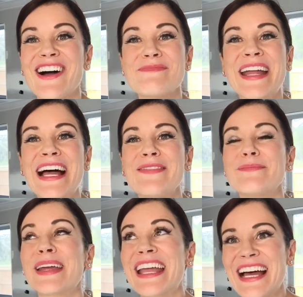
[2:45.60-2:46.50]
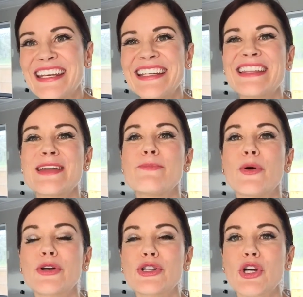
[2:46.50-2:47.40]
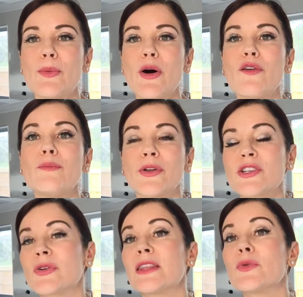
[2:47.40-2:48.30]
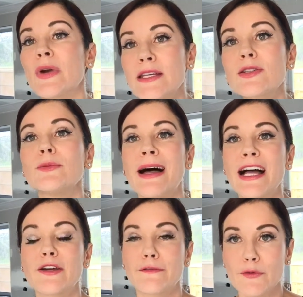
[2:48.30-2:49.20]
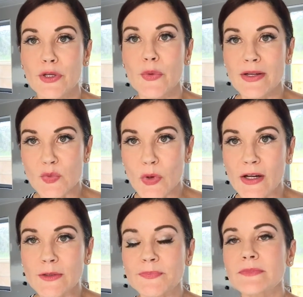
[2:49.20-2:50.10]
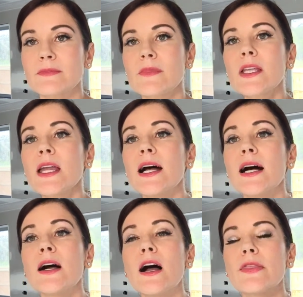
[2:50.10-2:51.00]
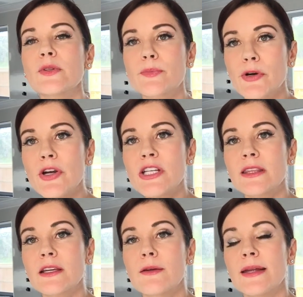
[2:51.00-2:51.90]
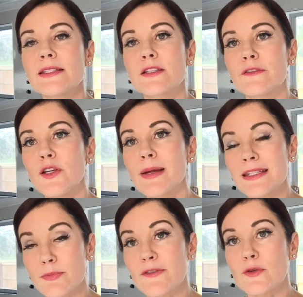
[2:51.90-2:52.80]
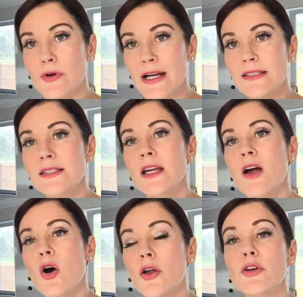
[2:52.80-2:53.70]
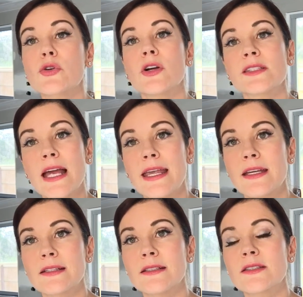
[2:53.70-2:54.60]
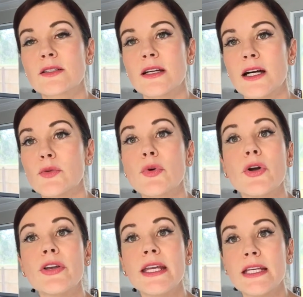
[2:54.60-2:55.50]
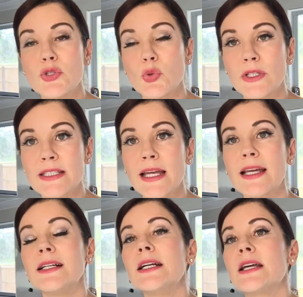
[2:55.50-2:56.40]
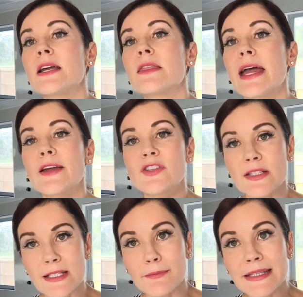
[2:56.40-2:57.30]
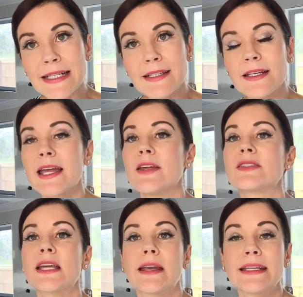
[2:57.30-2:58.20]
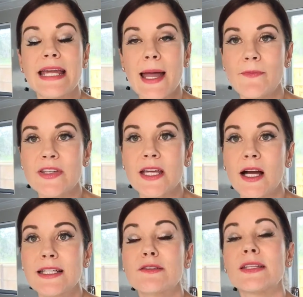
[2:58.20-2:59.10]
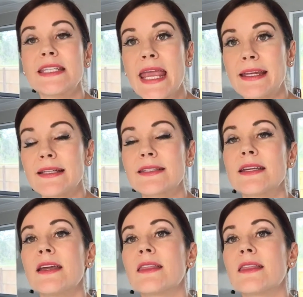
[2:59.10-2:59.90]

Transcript: I've begun the important job of monitoring the rental market for you as well. There was a project that commenced a few months before us on Cross Acres Road in Doolandella. They have just completed and they're starting to advertise for tenants.